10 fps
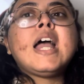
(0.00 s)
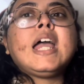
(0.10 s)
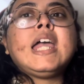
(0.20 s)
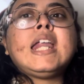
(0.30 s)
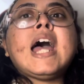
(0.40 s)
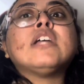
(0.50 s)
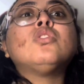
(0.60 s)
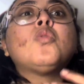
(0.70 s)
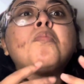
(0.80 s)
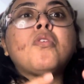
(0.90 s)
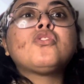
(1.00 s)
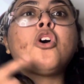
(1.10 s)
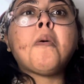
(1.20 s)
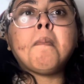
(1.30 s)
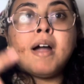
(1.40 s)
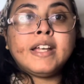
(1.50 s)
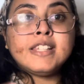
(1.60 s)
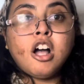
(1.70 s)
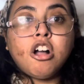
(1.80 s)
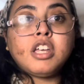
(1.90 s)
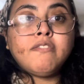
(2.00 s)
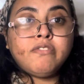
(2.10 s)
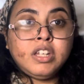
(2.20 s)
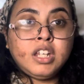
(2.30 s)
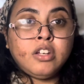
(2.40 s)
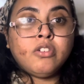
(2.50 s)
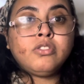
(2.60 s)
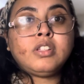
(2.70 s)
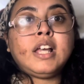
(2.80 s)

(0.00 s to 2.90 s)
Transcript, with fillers: and I do most of my talking videos.